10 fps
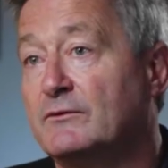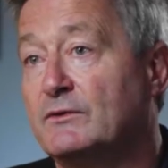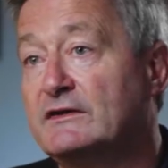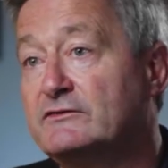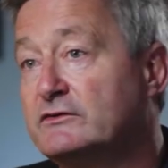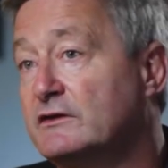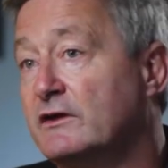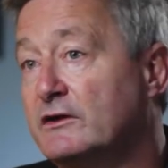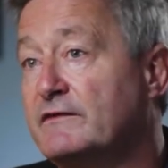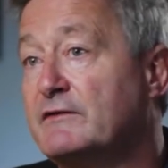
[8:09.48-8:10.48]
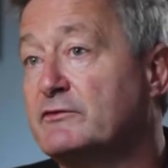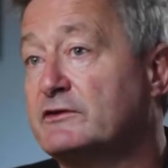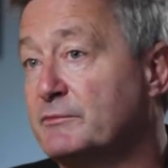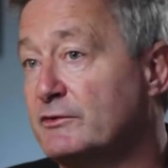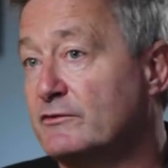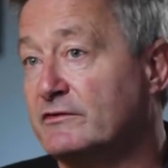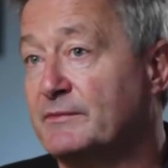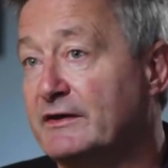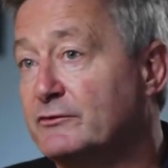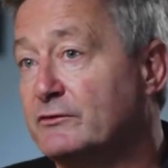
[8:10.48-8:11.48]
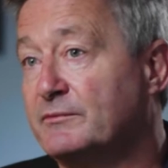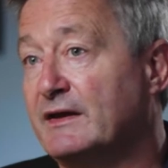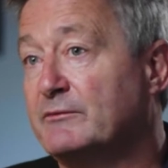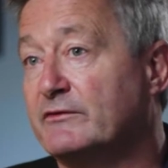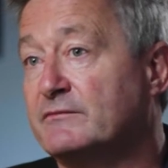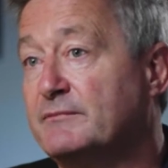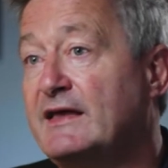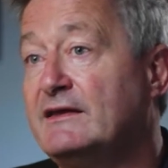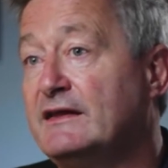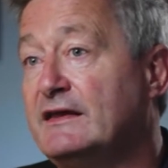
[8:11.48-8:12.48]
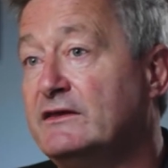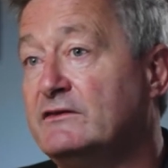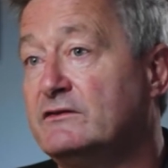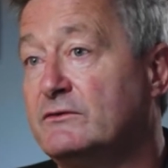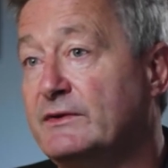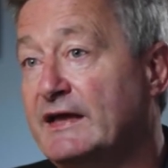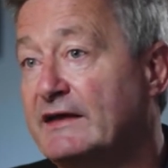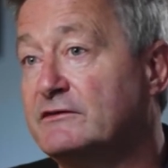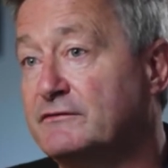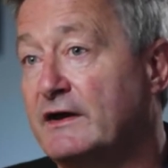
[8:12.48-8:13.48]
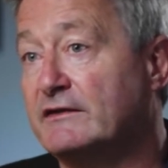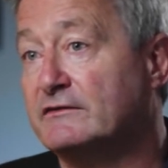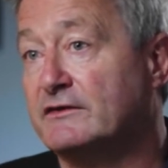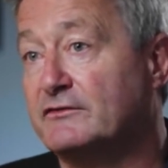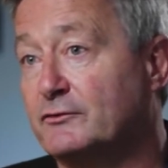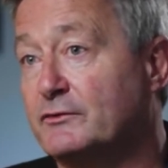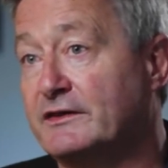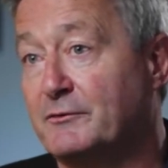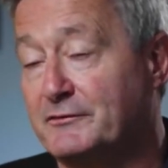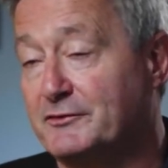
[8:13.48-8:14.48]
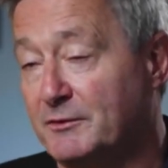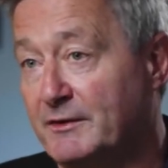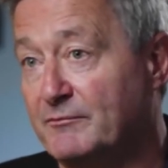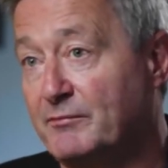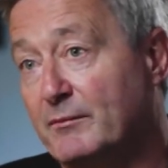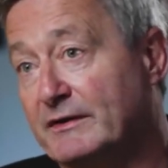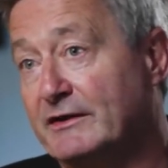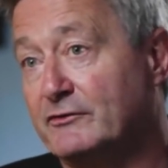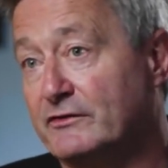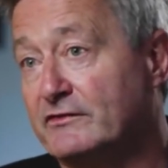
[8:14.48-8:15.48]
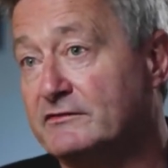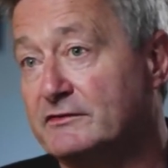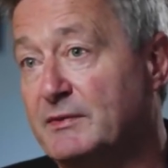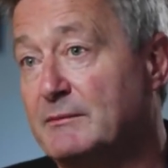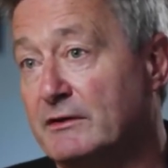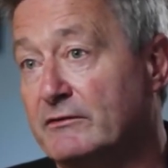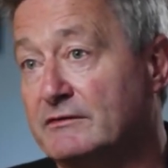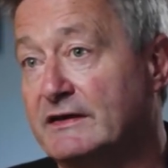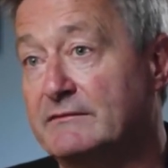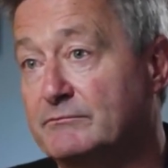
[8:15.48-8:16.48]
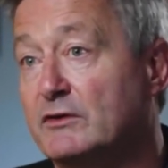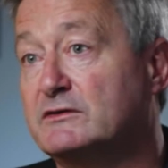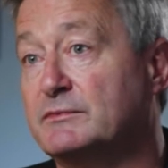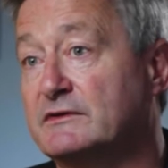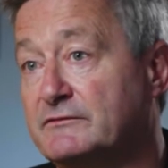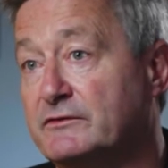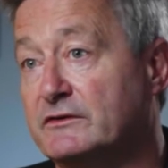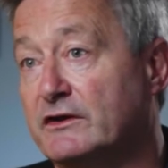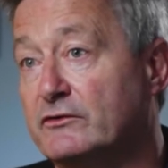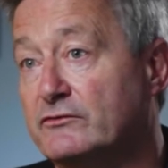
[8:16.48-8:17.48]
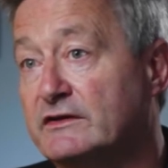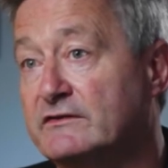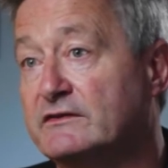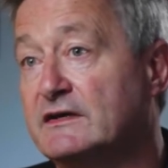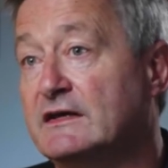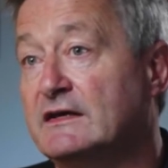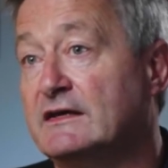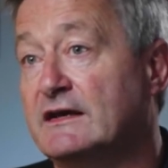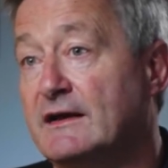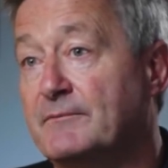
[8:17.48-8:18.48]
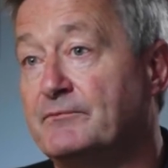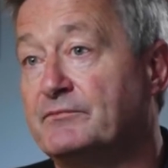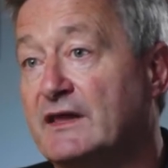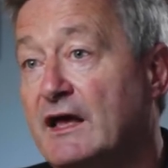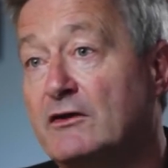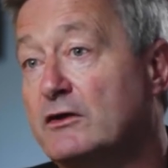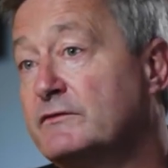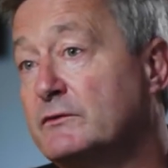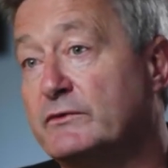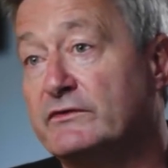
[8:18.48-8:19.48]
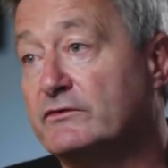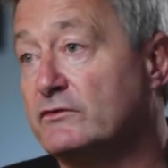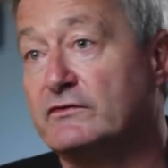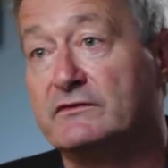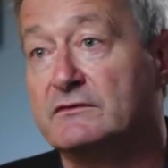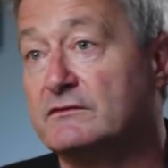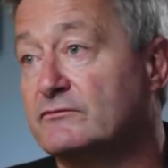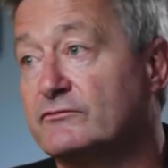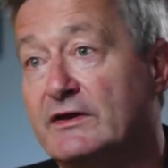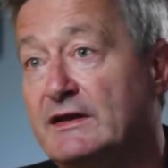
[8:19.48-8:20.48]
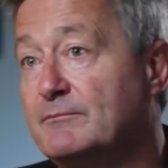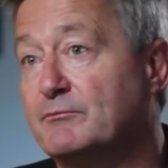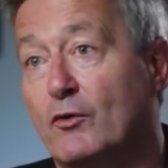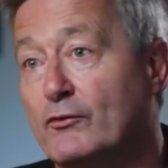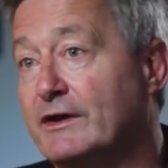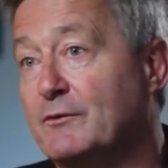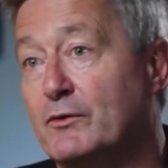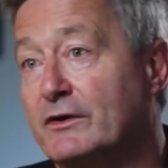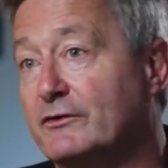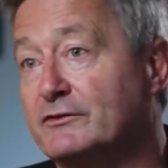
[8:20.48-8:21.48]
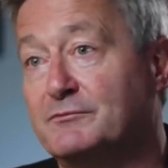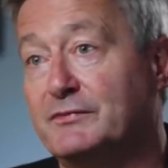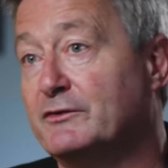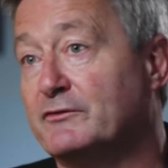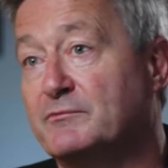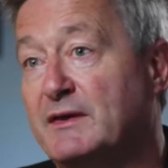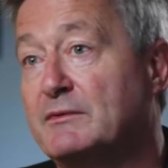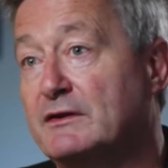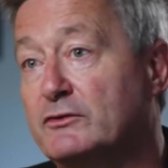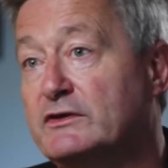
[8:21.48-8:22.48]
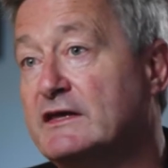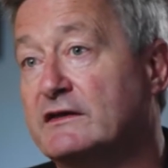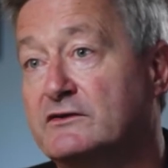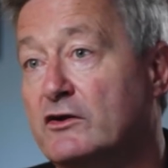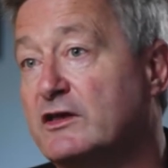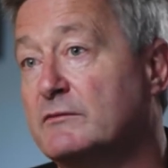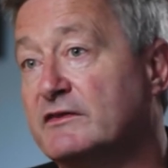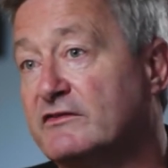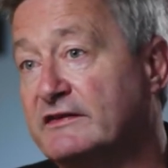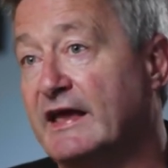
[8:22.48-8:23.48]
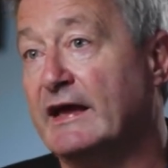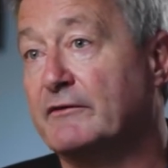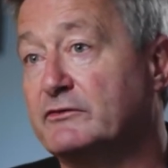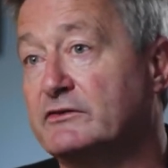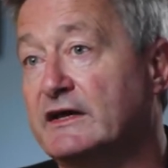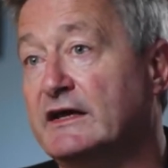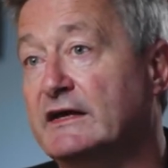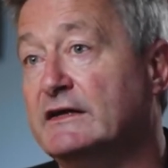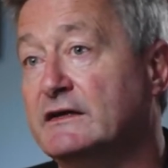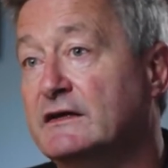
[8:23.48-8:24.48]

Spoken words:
Well, it took a lot of effort to produce the Pandora Papers. Mainly, we had to find a story that was going to be of public interest to people in multiple different countries. A lot of it was just really boring work on computers, people looking at documents day after day